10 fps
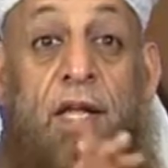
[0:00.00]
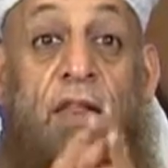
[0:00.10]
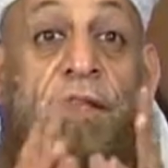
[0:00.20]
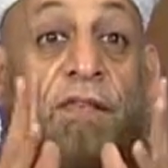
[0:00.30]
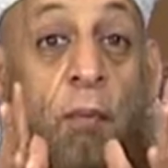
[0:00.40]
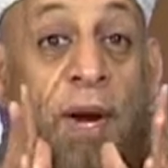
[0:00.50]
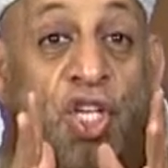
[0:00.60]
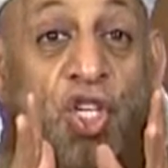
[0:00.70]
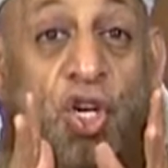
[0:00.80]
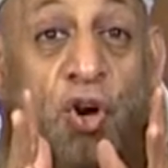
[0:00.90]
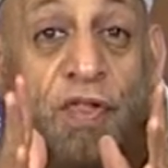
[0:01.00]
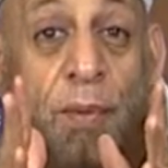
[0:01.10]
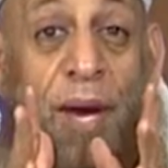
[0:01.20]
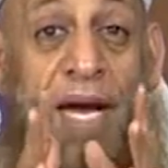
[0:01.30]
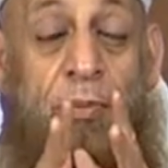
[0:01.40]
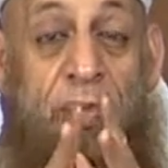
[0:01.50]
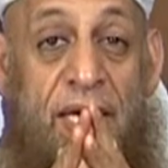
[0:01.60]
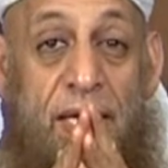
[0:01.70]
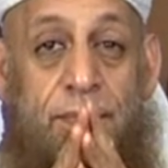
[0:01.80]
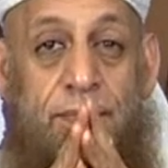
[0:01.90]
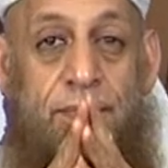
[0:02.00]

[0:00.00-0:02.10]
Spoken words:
The formation of the male bee